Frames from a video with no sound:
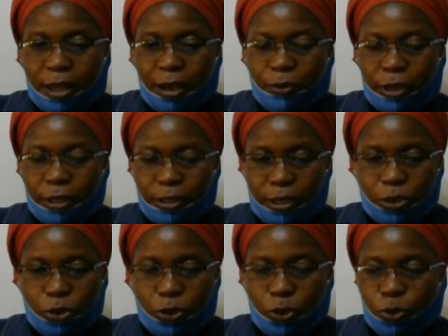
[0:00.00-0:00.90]

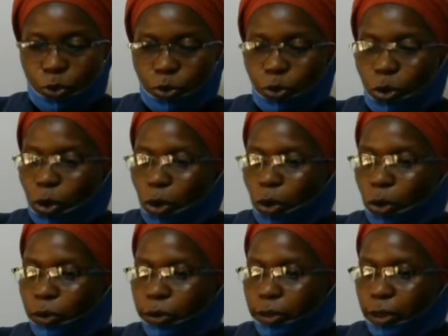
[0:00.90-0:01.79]
directing you
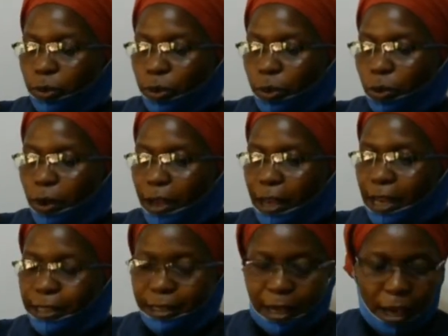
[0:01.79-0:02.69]
on the
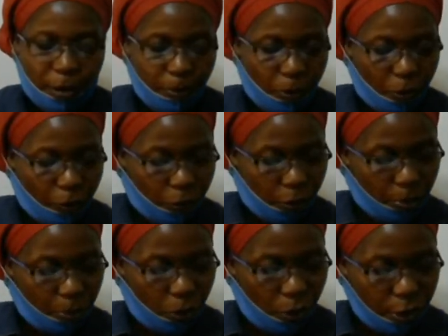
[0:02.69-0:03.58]
required type of
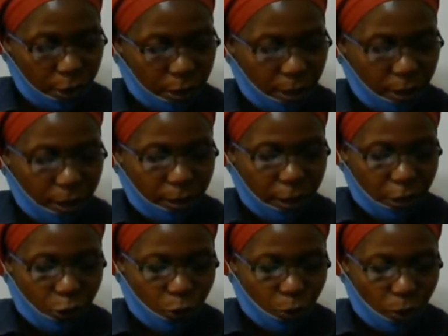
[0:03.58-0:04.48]
report
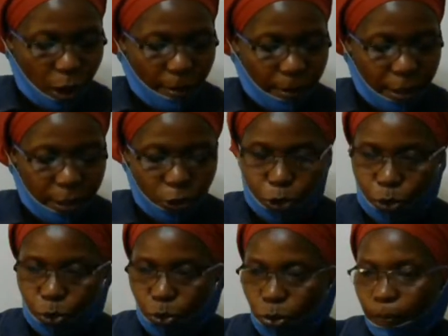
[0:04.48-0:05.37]
that you are meant
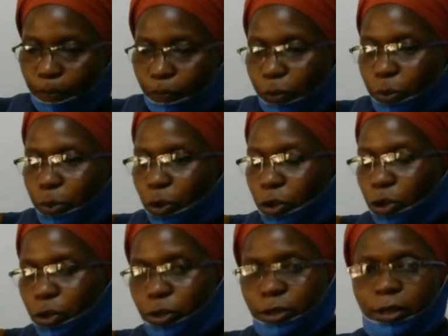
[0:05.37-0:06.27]
to
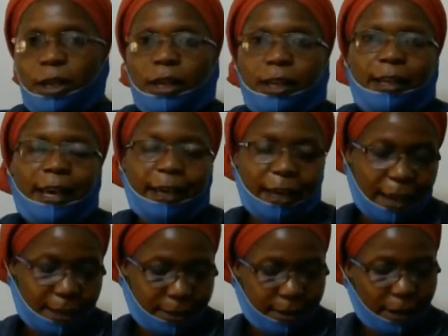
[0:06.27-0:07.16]
produce. Like
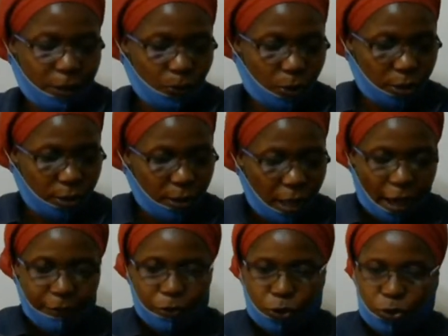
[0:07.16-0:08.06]
I said, we still
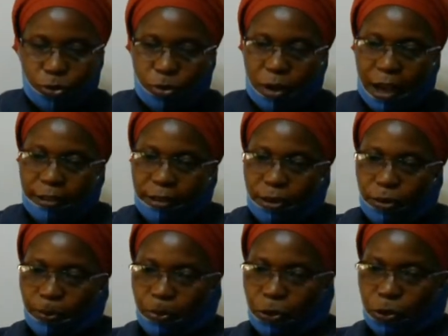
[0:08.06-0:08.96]
have two other
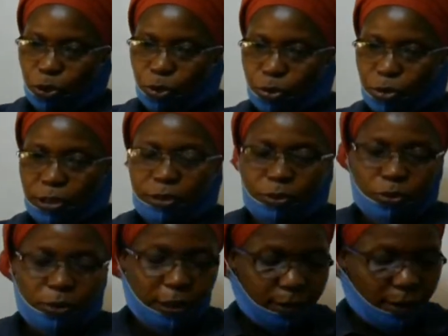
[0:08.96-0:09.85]
reports to deal
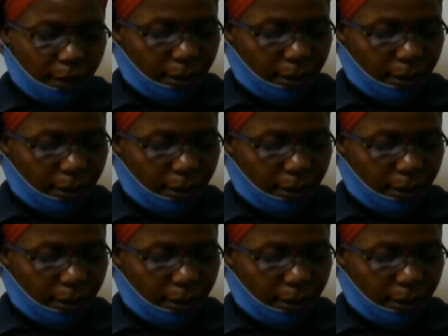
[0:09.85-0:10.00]
with.